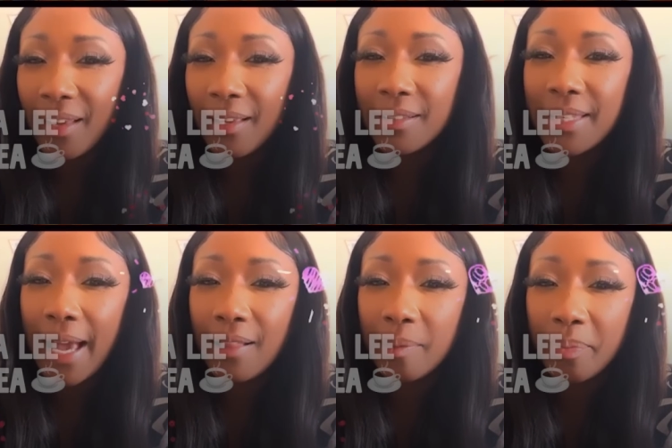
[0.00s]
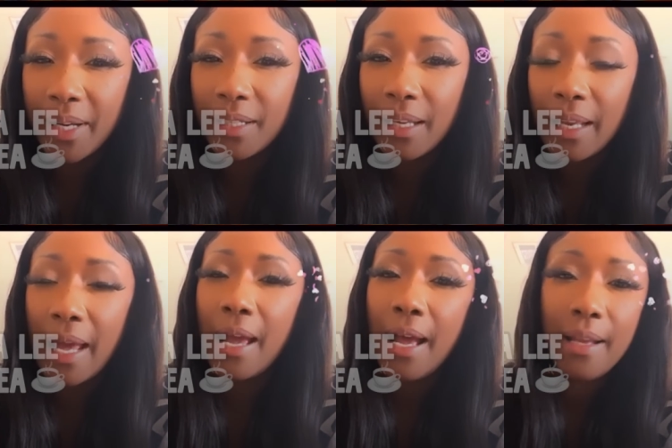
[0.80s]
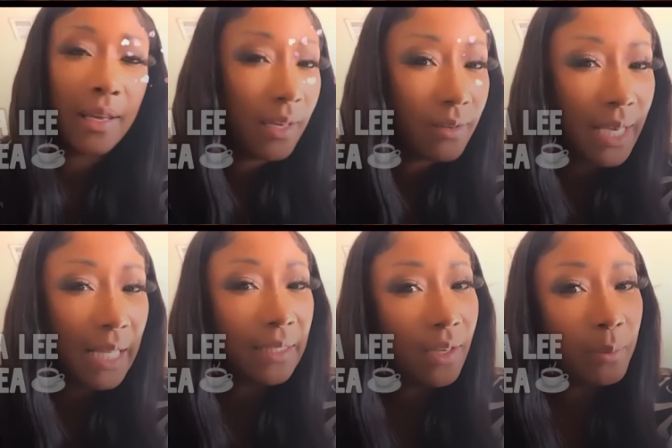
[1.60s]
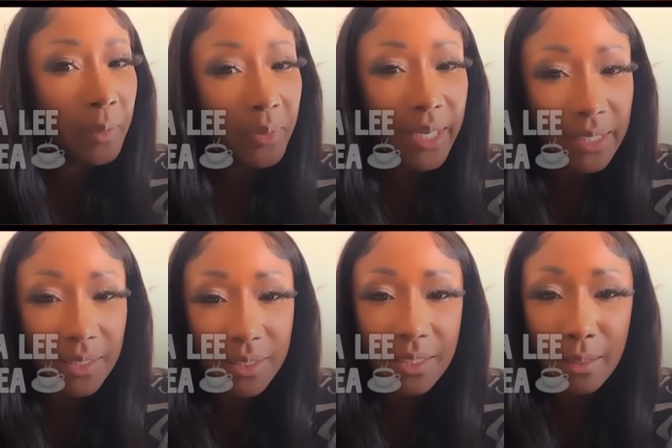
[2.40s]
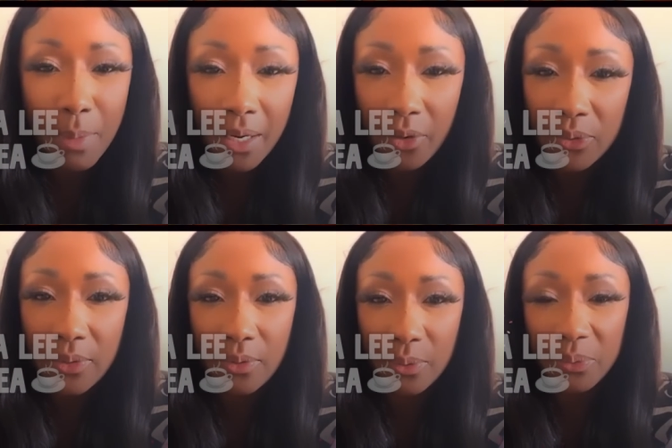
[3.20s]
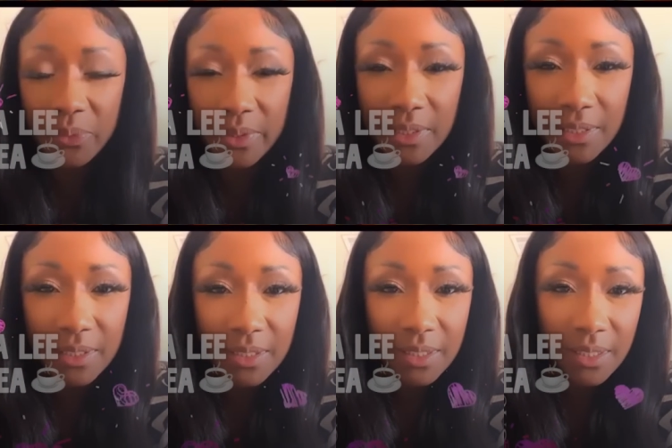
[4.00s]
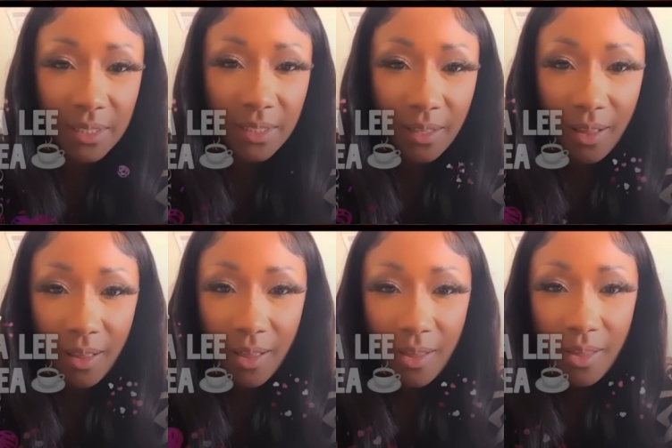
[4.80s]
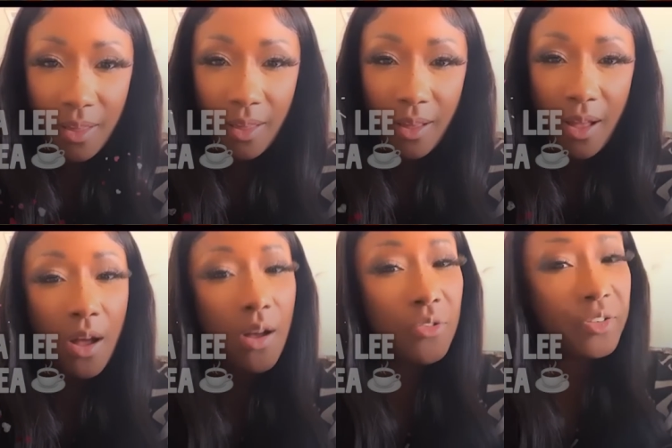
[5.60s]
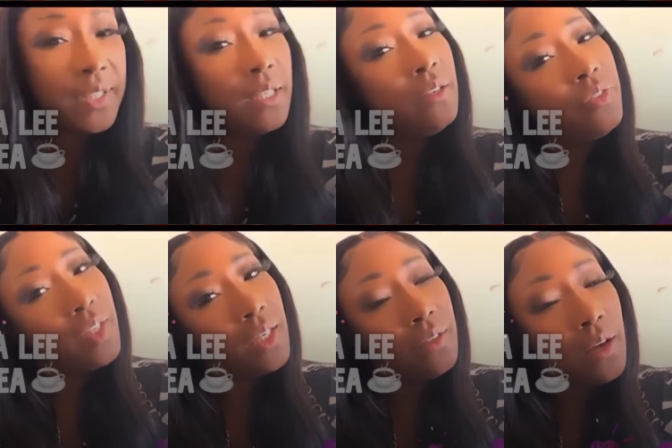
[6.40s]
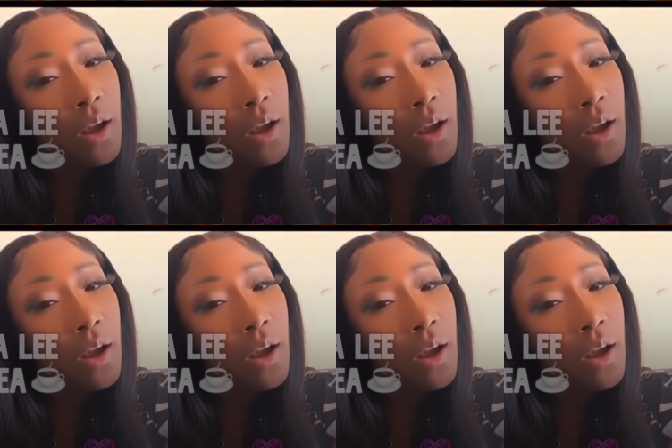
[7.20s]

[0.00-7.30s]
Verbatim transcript: Is Callie pregnant? And how in the hell Callie gonna be pregnant? She in medical school. All for TV.